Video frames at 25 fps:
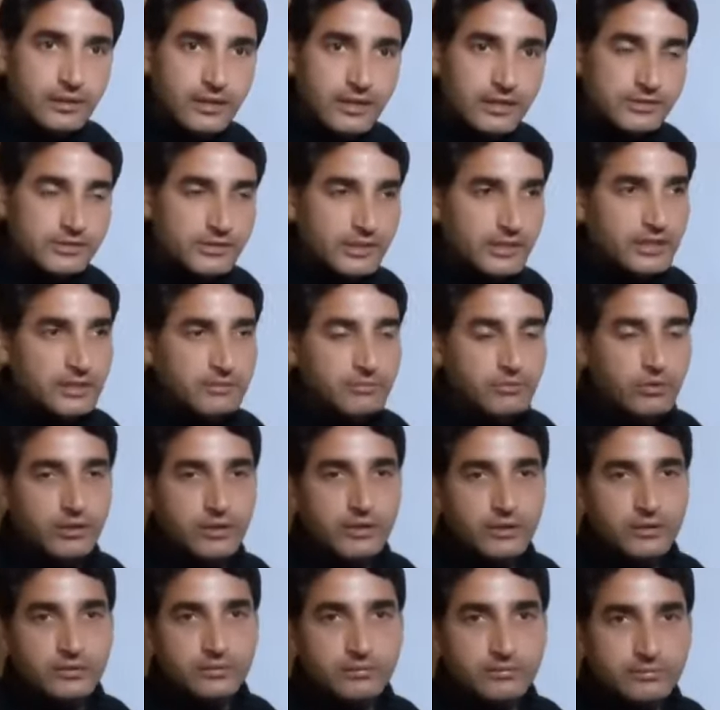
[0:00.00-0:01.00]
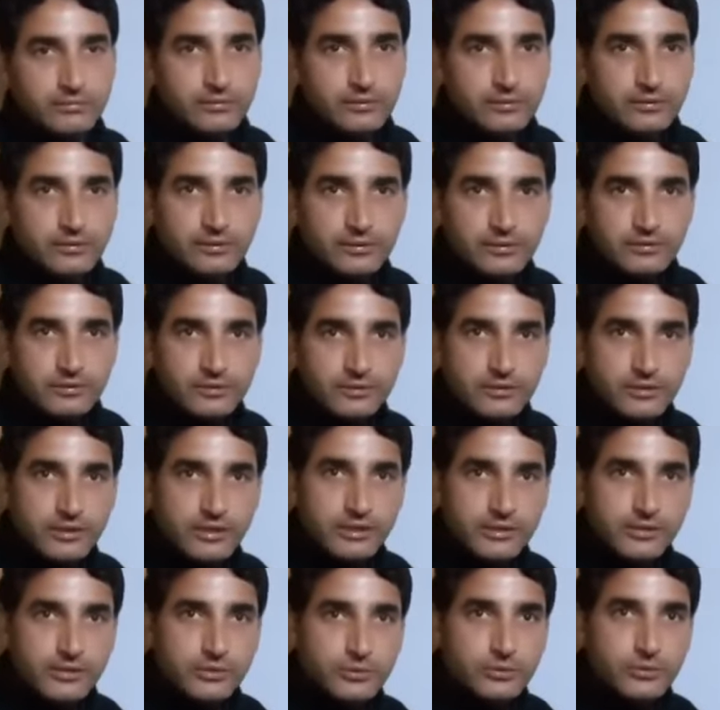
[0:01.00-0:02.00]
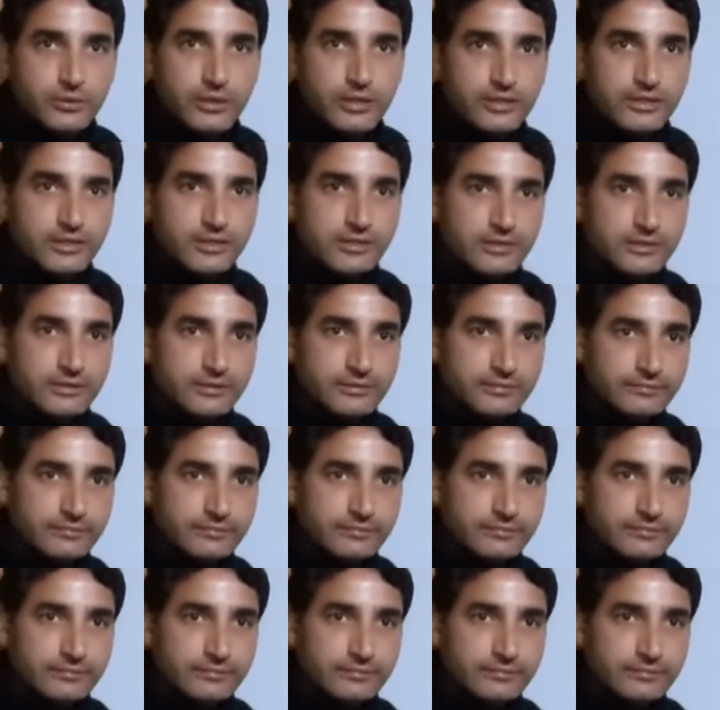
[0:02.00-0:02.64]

Assalamu alaikum, dear students.